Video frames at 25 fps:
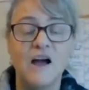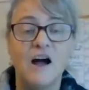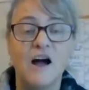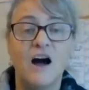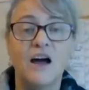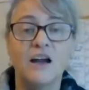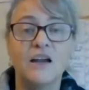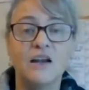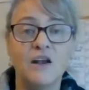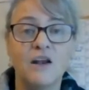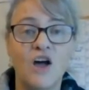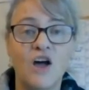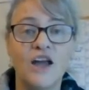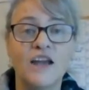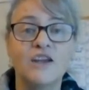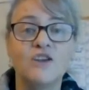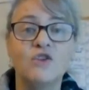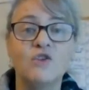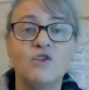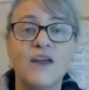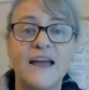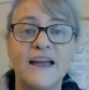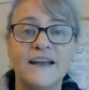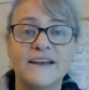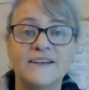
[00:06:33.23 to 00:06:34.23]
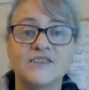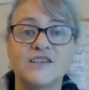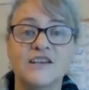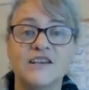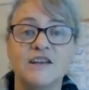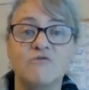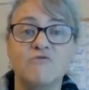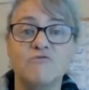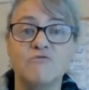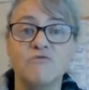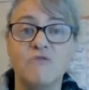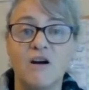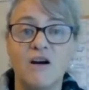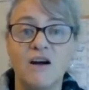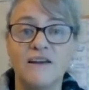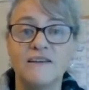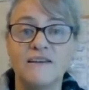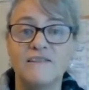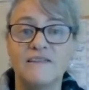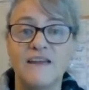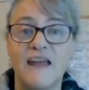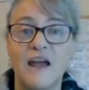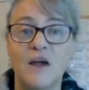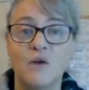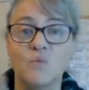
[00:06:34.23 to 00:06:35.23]
I'd like you to actually
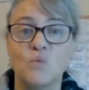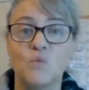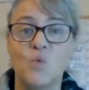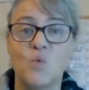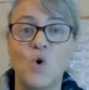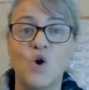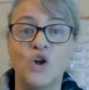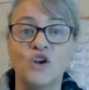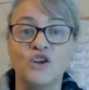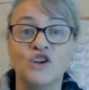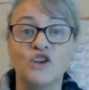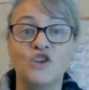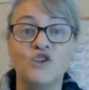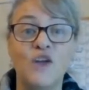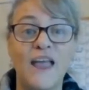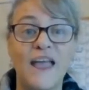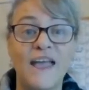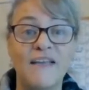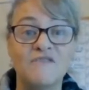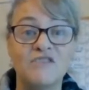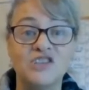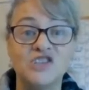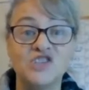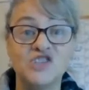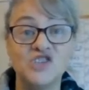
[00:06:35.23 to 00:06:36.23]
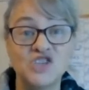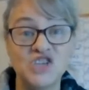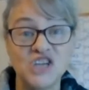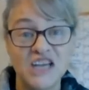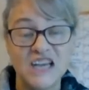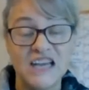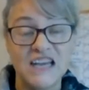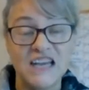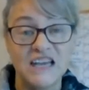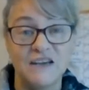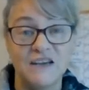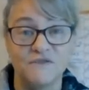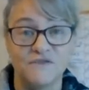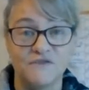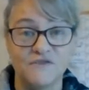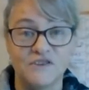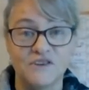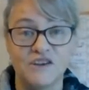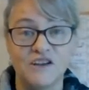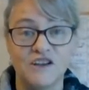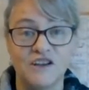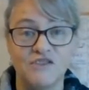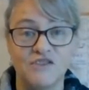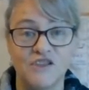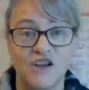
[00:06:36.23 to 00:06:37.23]
write down what you have achieved
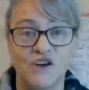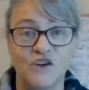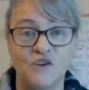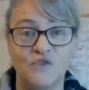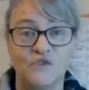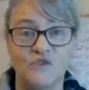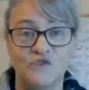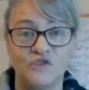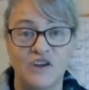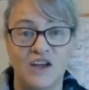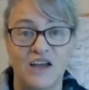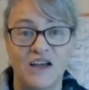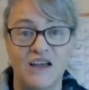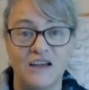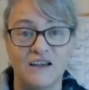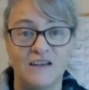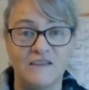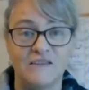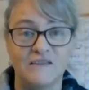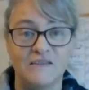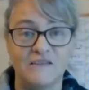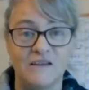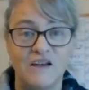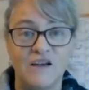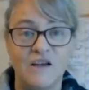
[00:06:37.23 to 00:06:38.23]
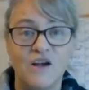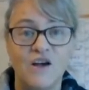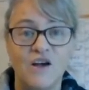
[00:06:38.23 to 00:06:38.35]
in those days,